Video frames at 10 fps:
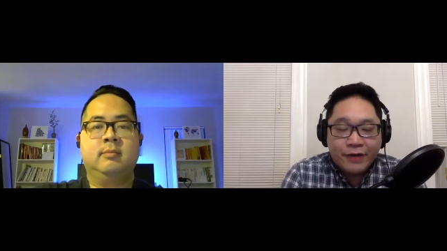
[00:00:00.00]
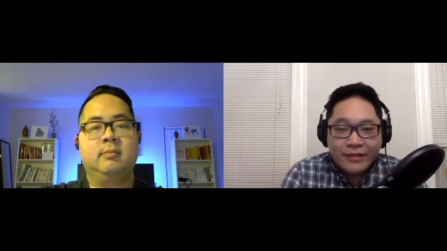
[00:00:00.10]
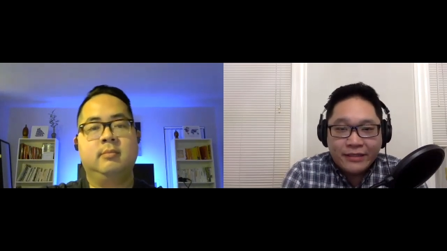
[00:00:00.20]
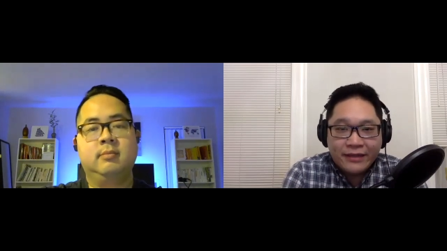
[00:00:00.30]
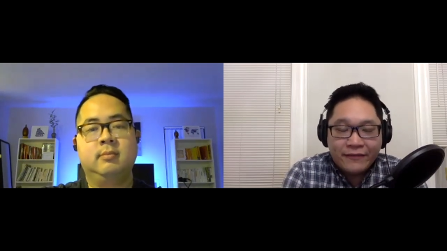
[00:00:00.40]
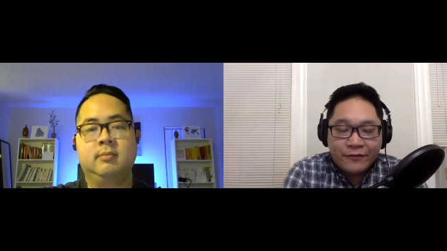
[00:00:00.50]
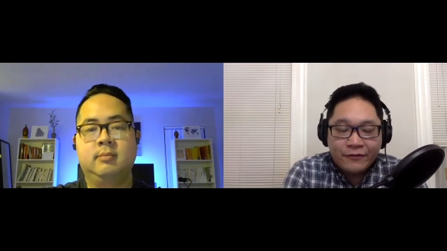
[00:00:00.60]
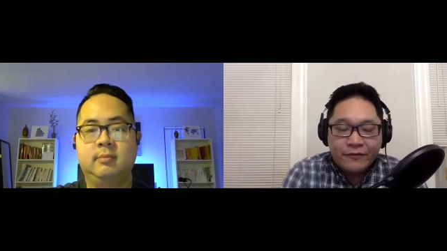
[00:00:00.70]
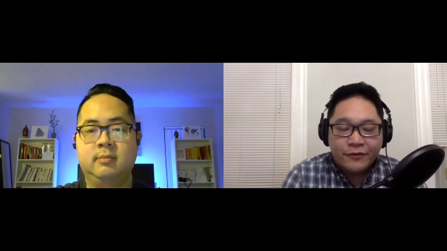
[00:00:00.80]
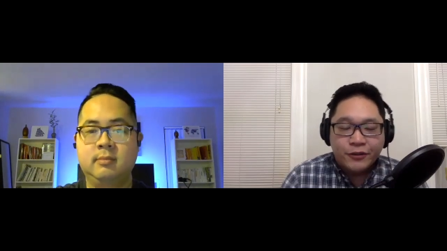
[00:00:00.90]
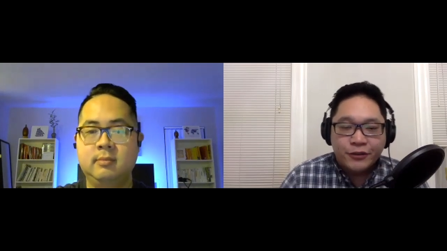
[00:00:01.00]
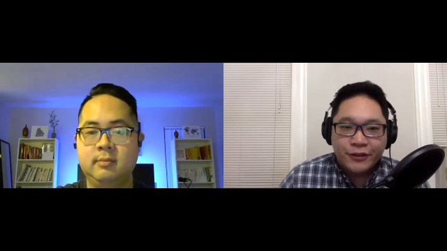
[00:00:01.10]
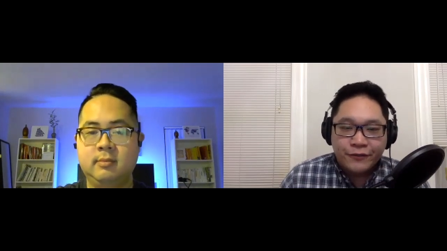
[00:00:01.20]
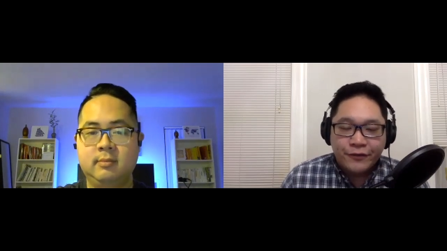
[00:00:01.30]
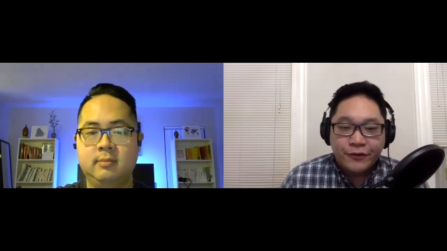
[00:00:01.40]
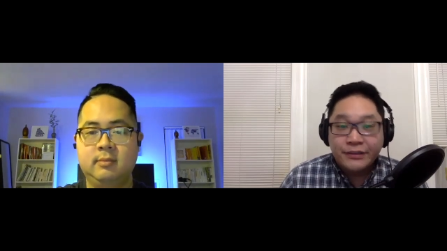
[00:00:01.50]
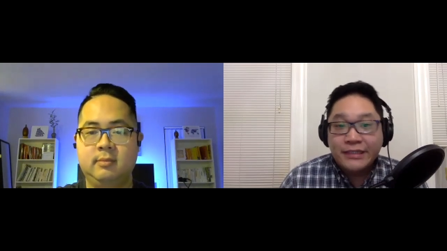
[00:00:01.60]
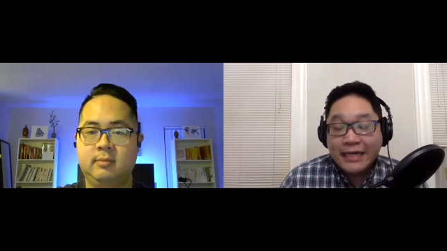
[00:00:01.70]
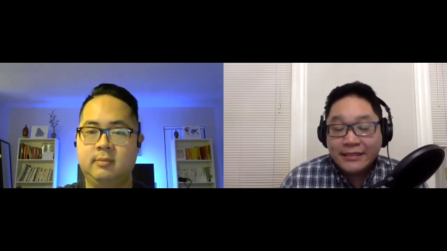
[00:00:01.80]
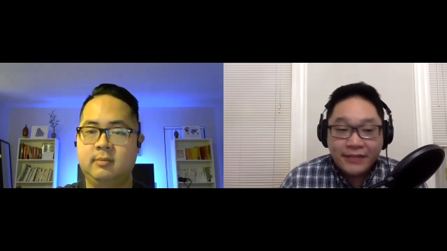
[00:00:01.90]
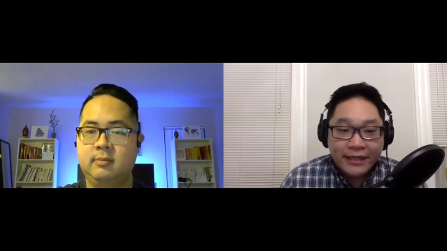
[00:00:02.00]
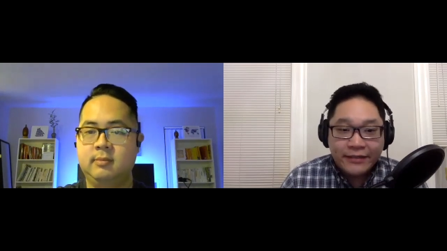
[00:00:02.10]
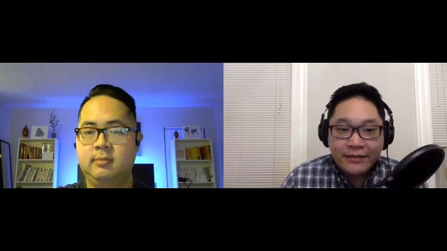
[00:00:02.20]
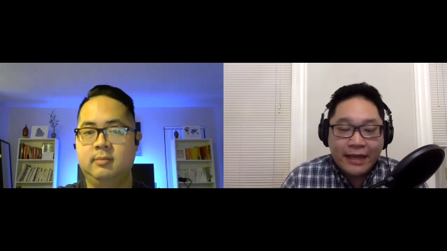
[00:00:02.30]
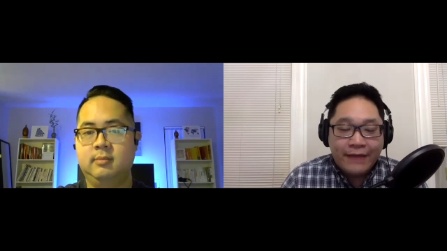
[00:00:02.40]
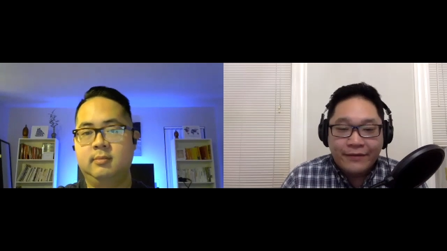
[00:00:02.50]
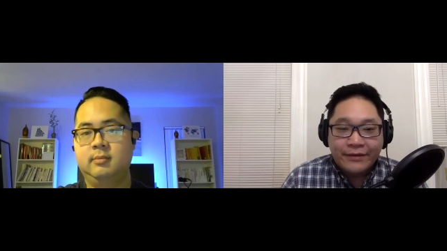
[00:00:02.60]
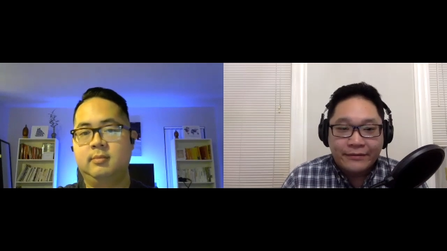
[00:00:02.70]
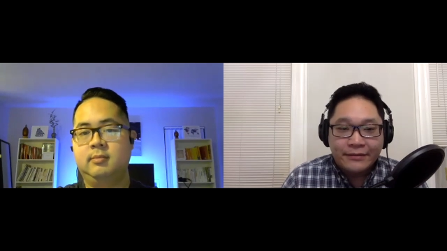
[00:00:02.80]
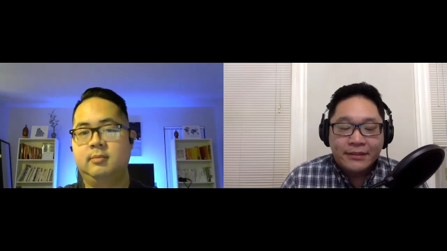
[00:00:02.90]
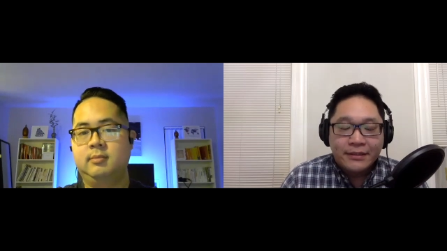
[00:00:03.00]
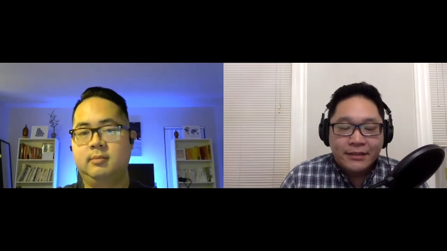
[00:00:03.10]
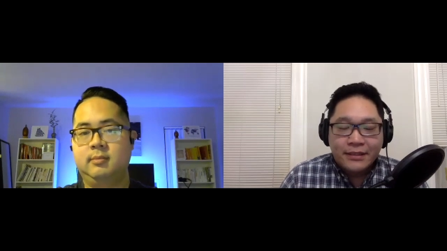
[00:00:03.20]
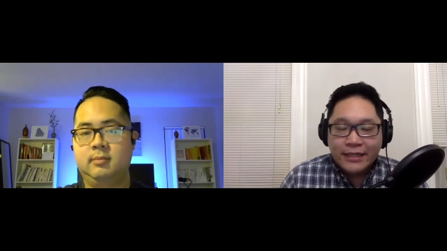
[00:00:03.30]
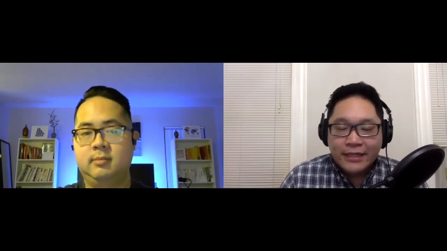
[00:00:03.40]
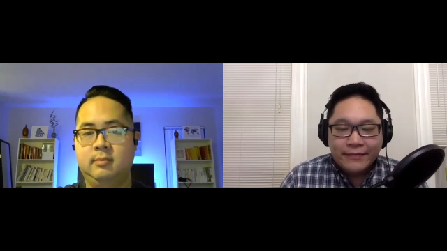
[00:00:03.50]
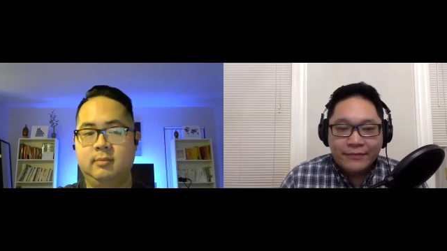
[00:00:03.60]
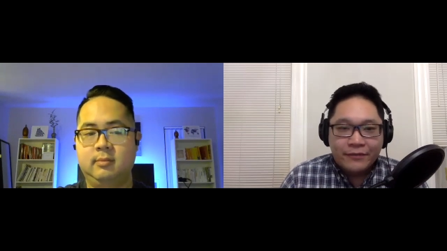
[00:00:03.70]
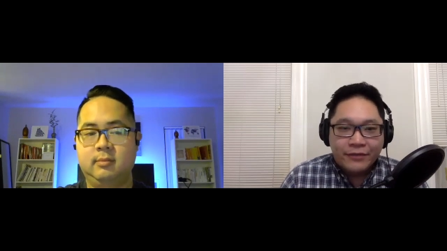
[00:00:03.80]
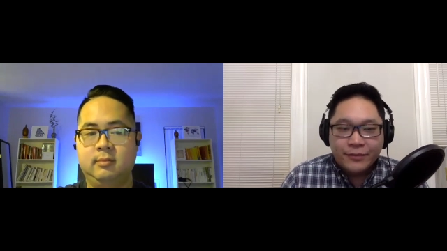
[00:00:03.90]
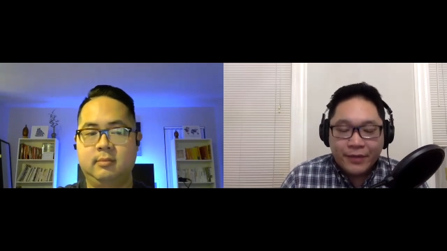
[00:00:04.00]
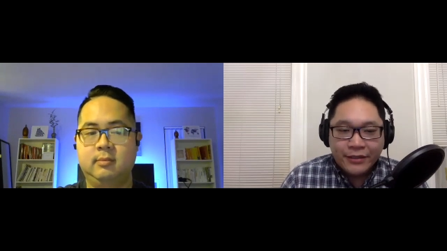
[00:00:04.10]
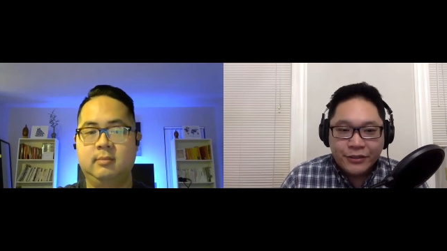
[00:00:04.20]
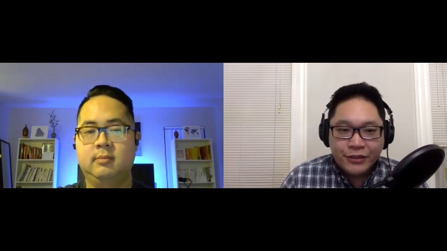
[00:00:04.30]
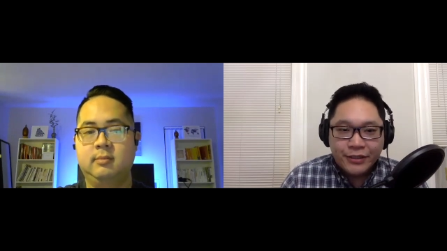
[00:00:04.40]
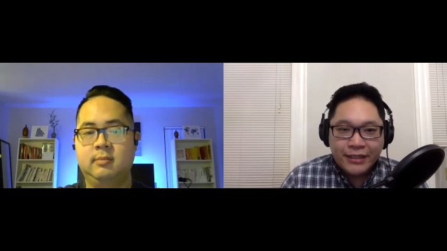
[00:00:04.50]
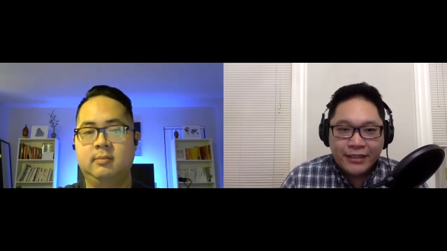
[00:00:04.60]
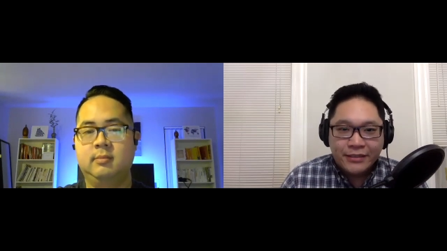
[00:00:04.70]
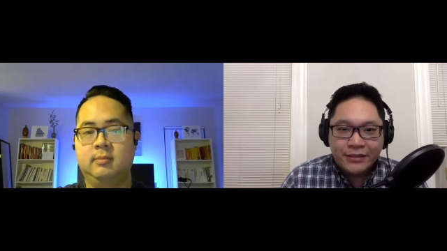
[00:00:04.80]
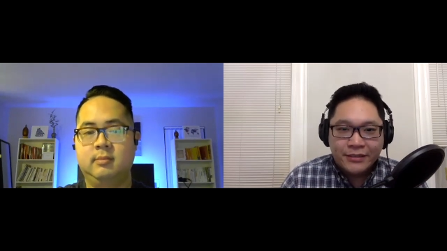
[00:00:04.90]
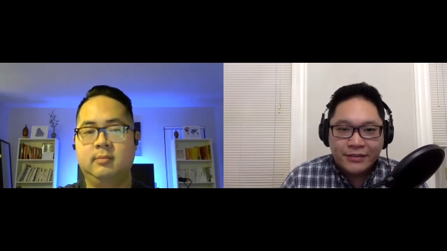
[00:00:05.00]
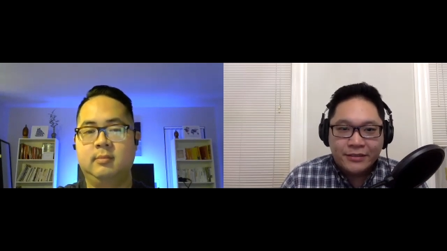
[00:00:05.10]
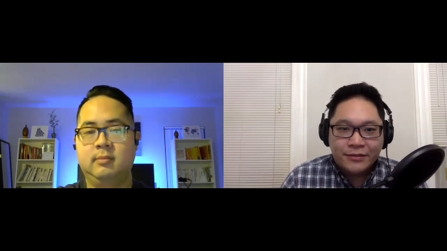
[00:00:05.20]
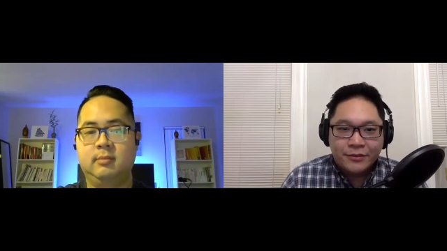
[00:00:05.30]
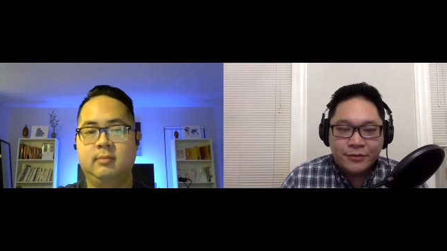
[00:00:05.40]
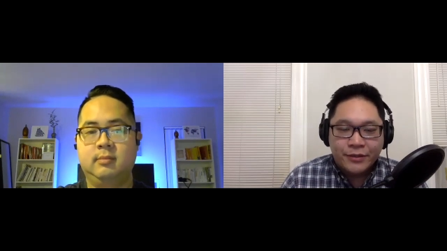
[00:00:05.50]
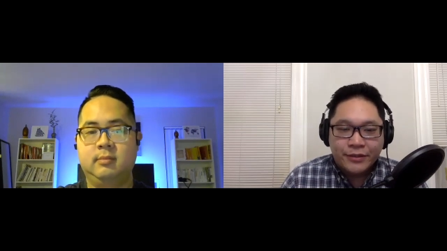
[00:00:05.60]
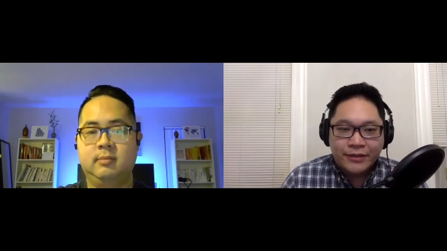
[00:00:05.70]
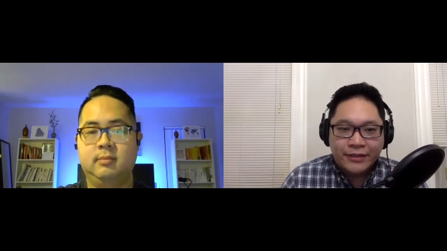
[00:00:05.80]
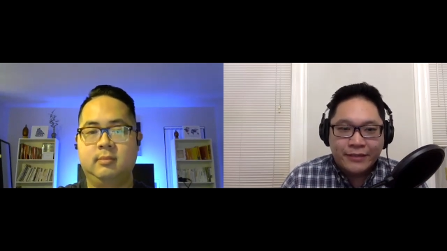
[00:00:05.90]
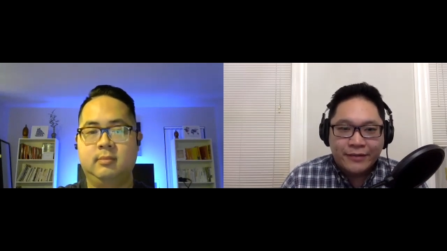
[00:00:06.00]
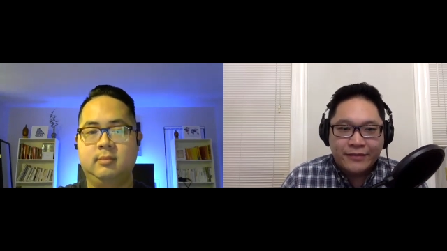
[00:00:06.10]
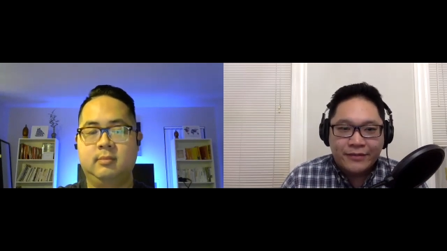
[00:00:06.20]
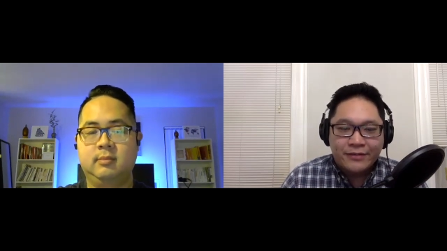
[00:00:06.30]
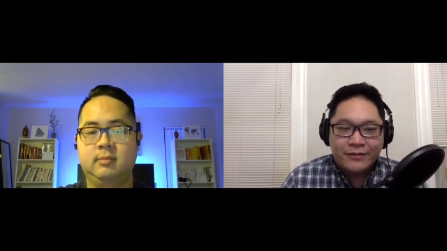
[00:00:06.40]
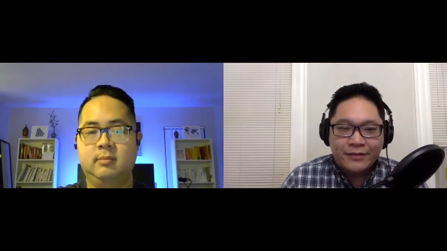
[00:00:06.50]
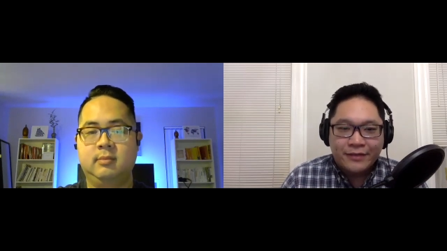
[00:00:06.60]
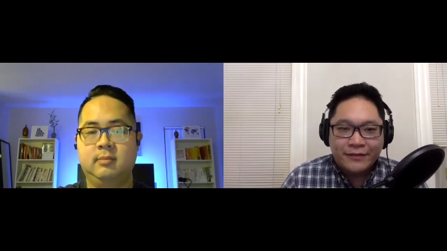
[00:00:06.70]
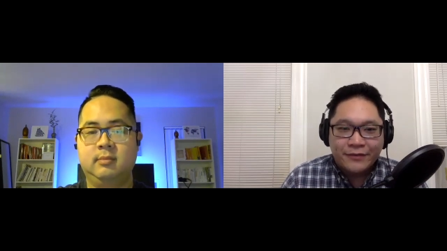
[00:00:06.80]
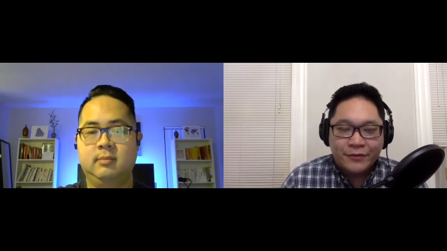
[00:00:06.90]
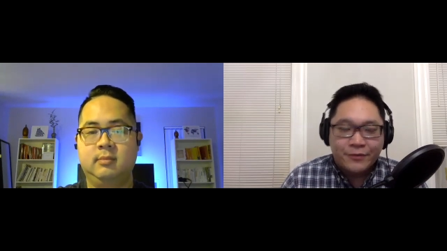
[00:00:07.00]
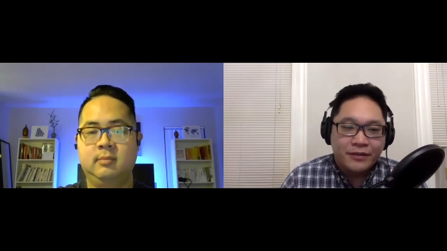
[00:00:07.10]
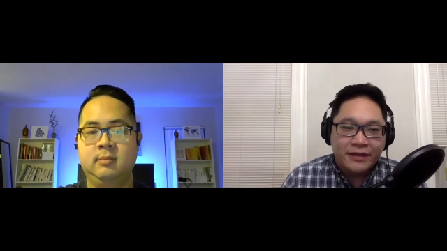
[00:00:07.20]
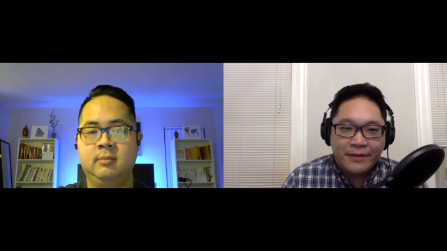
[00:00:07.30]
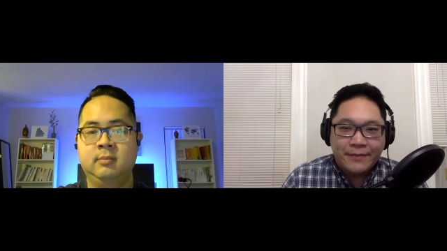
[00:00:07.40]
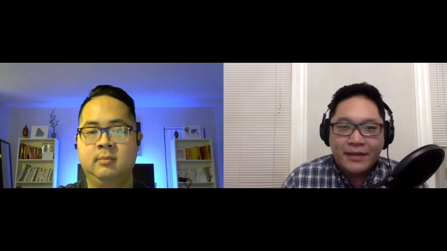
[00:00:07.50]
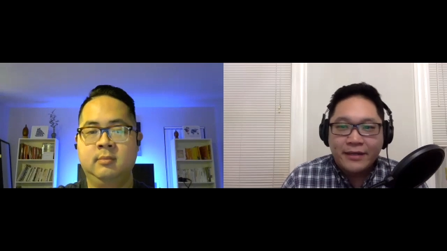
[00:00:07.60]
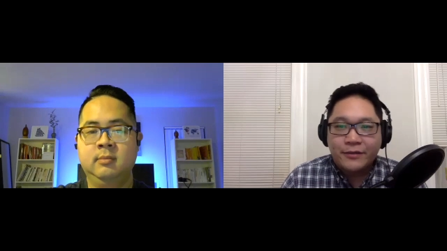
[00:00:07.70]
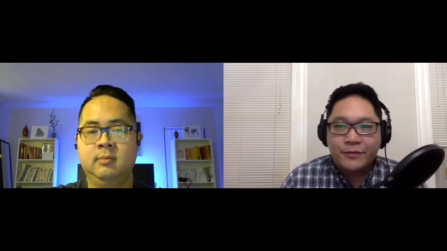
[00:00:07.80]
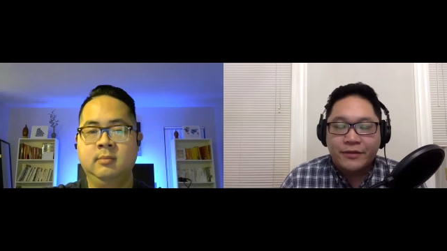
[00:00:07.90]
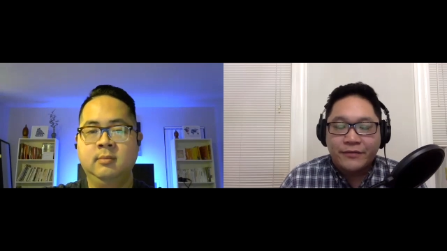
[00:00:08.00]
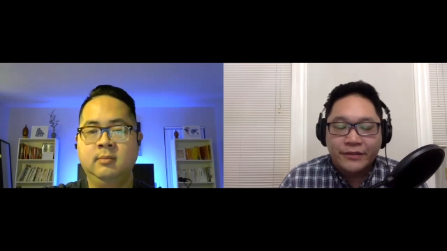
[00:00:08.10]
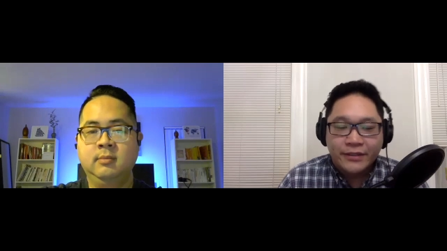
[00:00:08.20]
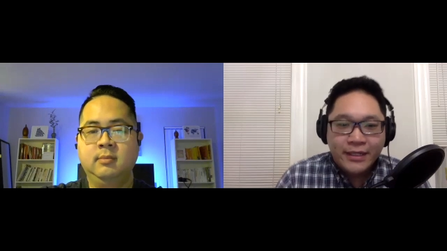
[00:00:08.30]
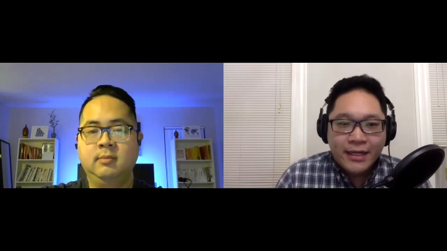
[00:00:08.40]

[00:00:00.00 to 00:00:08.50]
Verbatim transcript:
Speaker 1: Granted, a lot of fo folks are using their phones. I still like having um, a wristwatch uh, just because it's so much quicker. I don't have to turn on the phone or pull it out of my pocket or whatever.